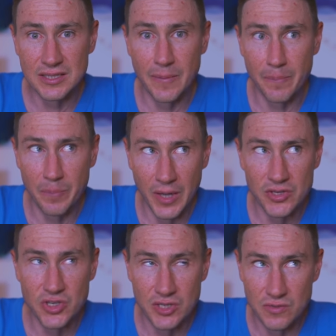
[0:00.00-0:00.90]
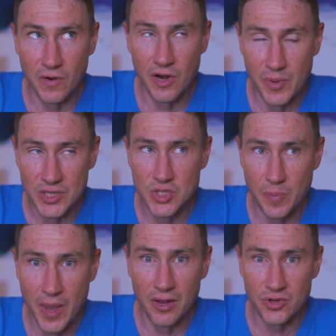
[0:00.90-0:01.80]
the budget is very much
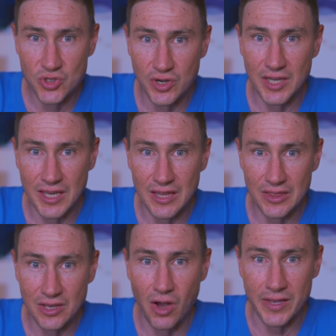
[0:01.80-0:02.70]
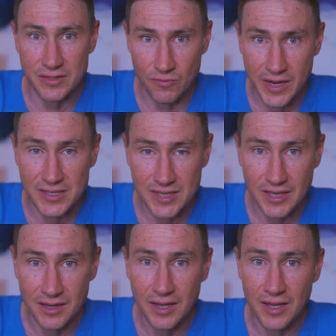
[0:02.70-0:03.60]
about trying to get the guys
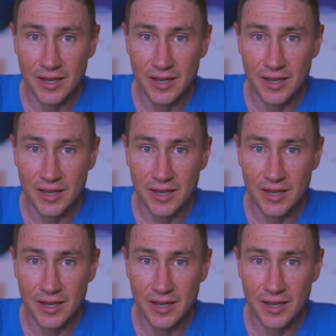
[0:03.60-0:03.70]
racing